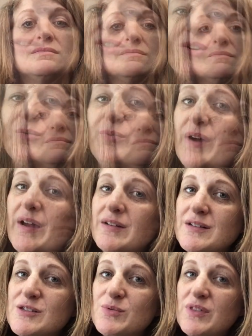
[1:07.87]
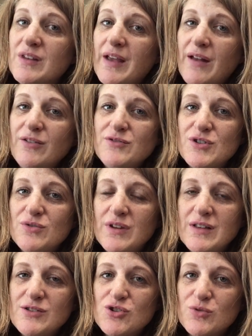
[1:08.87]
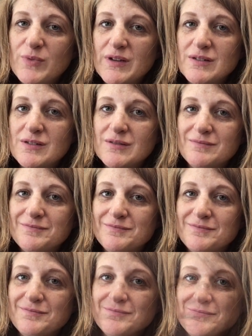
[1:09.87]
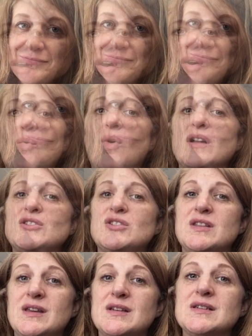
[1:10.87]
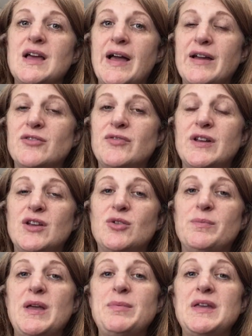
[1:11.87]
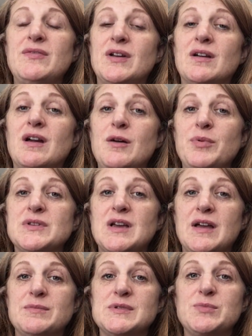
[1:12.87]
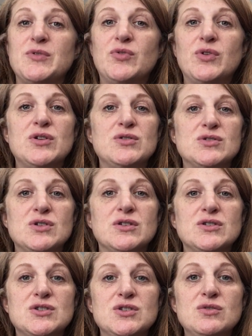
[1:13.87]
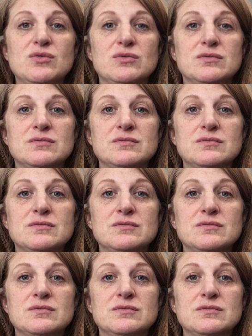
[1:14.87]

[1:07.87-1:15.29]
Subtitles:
Don't practice with an out-of-tune instrument. Watch the entire video, maybe even a couple times before you start to tune.